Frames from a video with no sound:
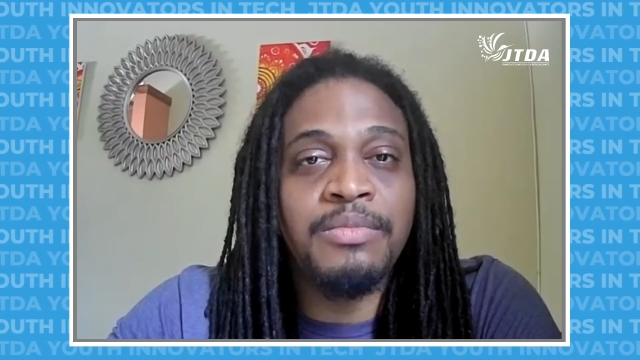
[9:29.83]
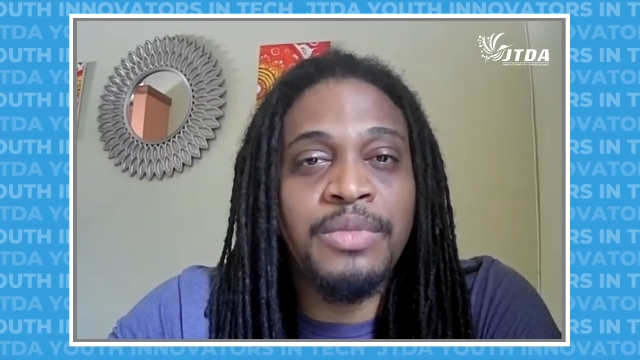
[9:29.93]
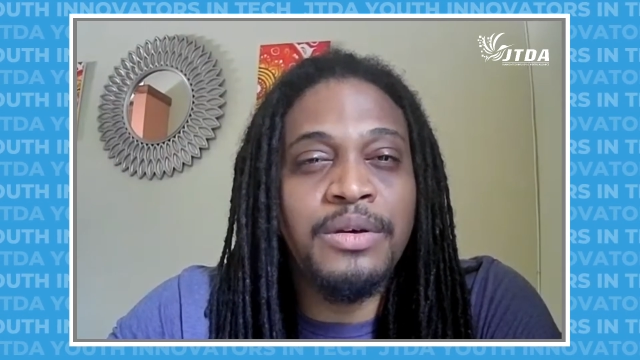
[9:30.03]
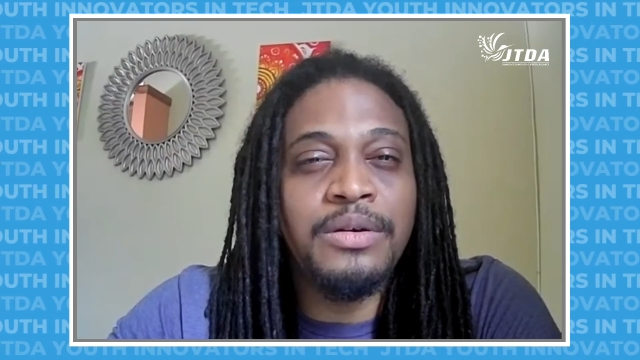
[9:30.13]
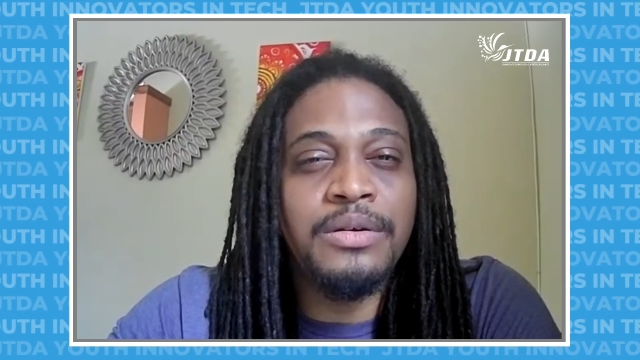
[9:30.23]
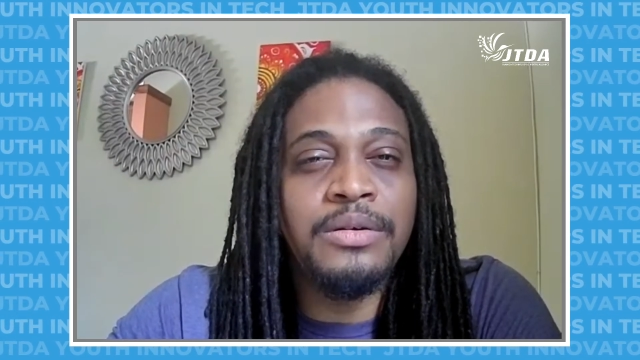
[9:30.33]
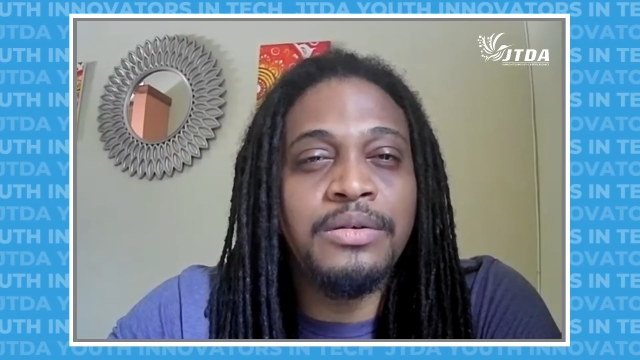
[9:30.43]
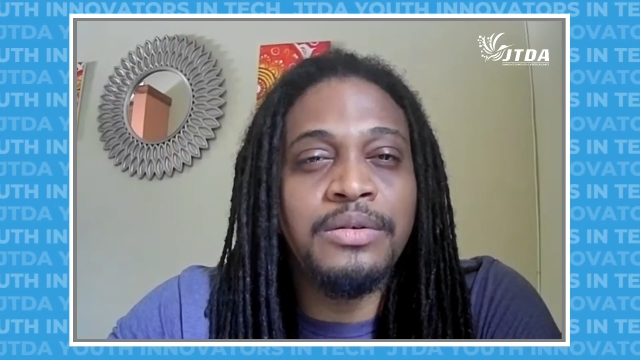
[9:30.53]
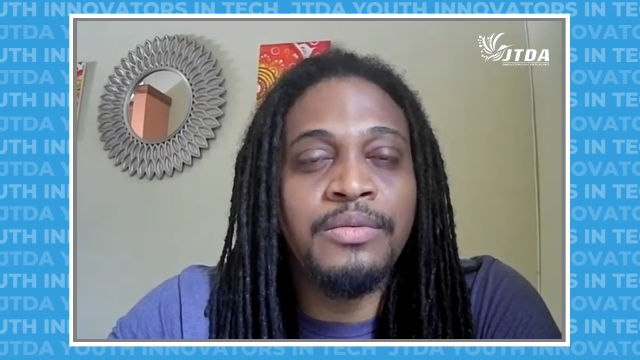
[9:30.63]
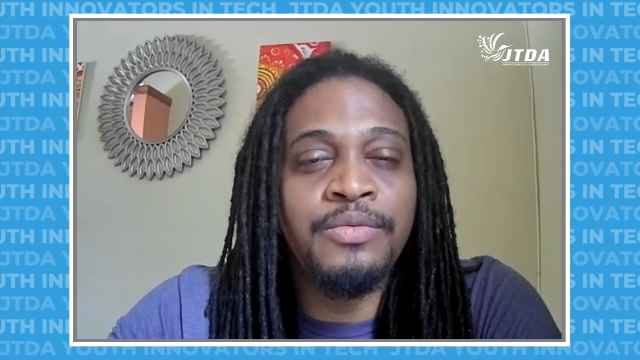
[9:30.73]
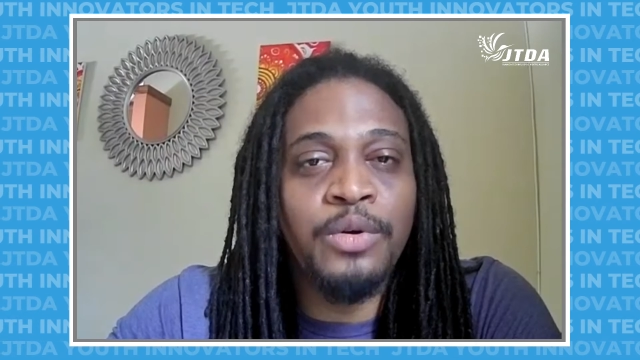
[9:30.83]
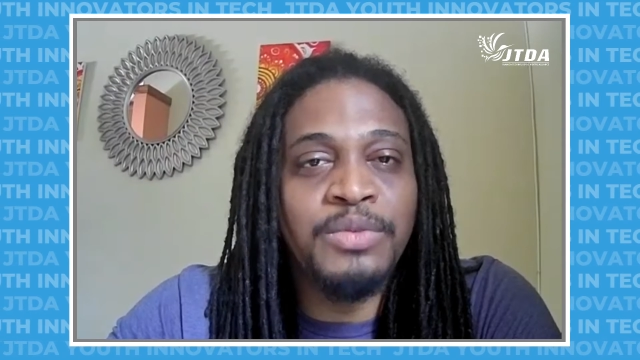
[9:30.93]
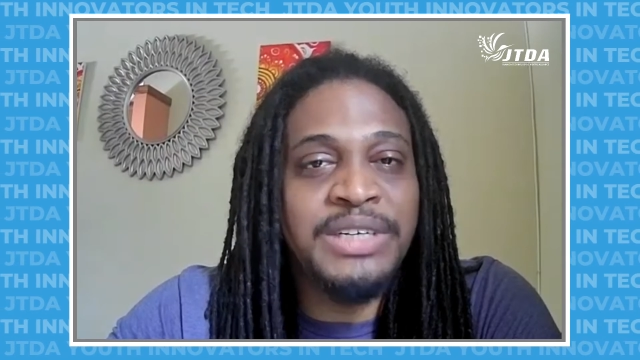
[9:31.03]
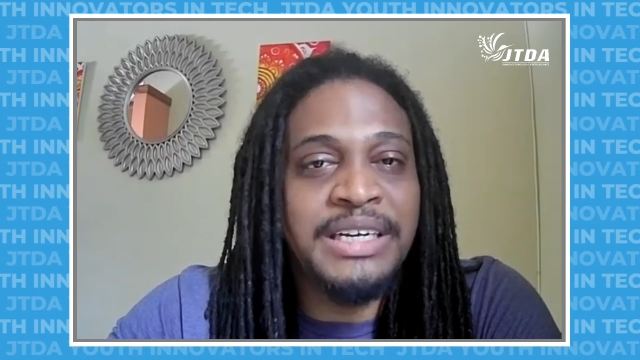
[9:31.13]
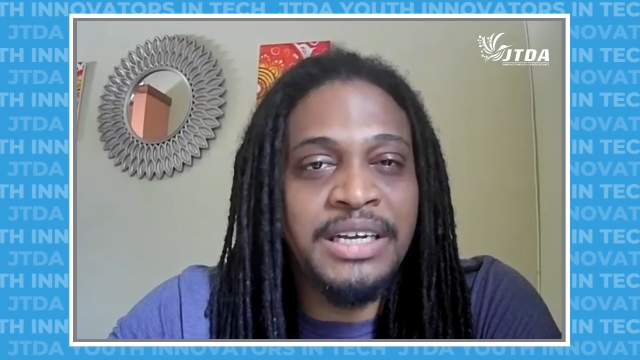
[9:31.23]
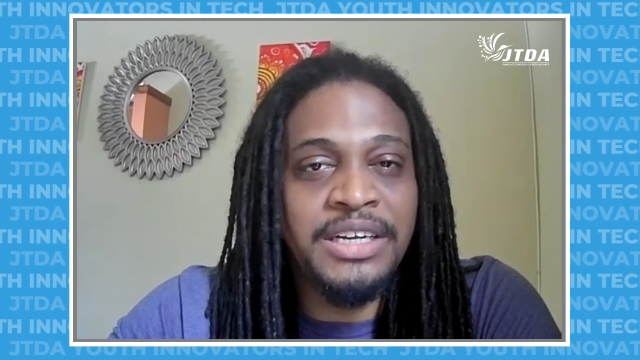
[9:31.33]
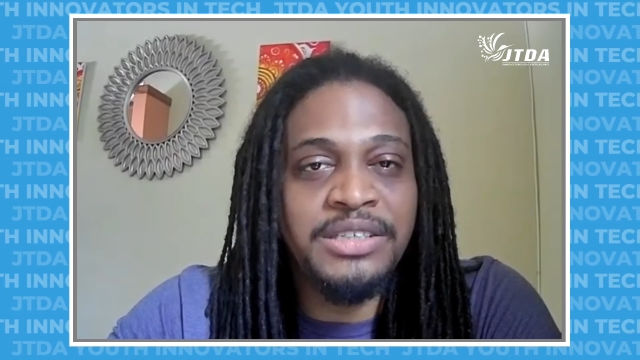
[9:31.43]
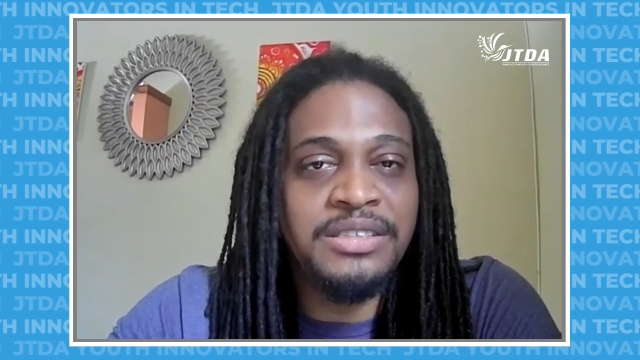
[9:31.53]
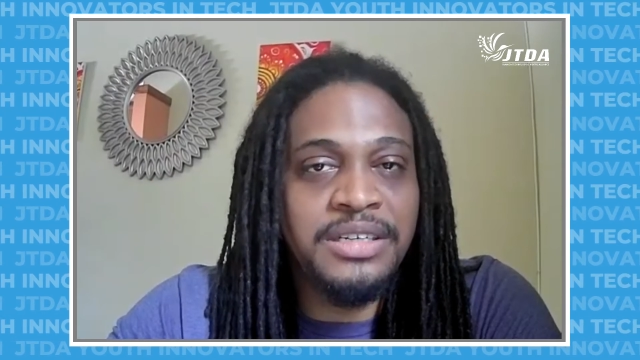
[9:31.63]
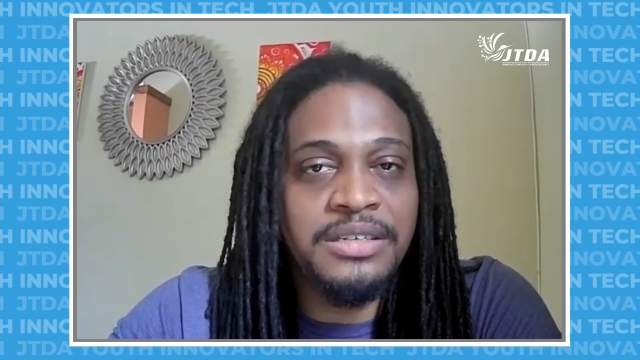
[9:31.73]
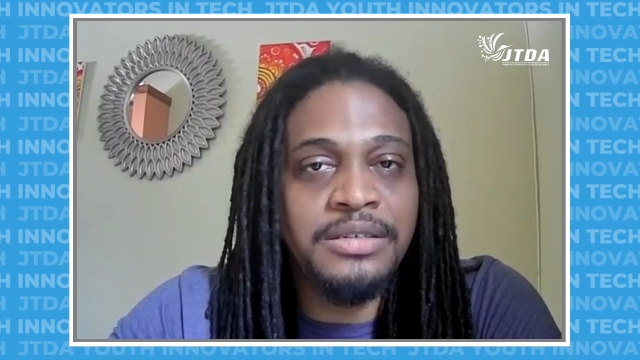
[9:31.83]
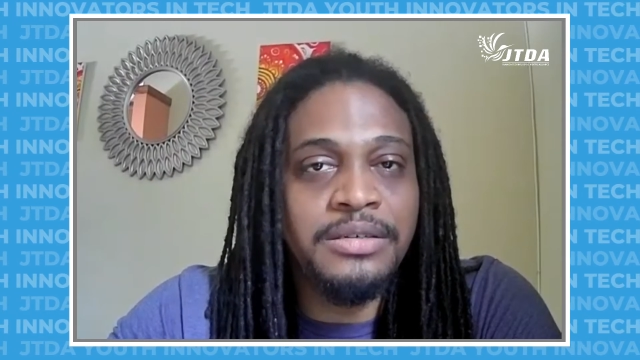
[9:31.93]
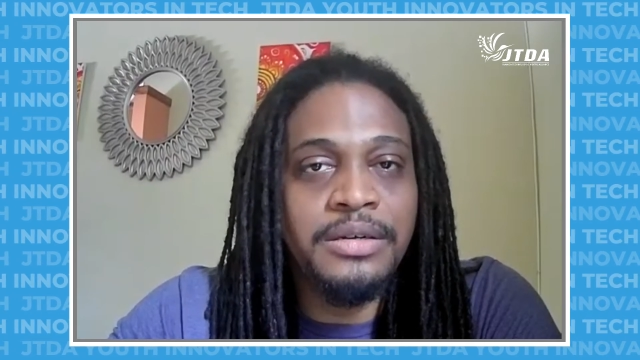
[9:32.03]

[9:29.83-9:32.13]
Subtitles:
the formal education sector,